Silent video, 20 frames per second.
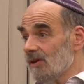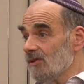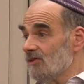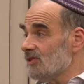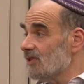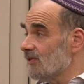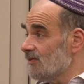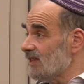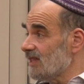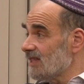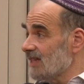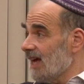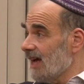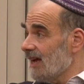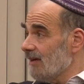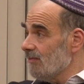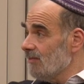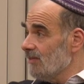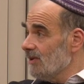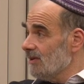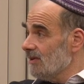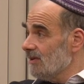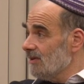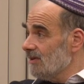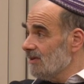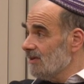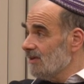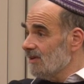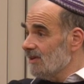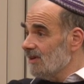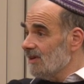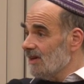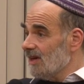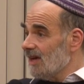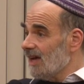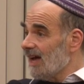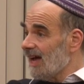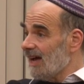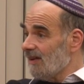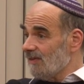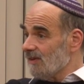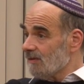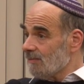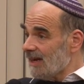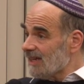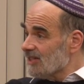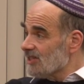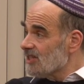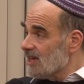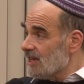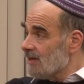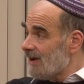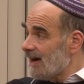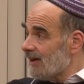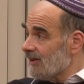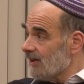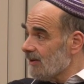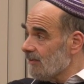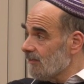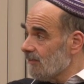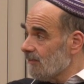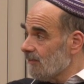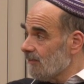most of the time, I feel passionately about it.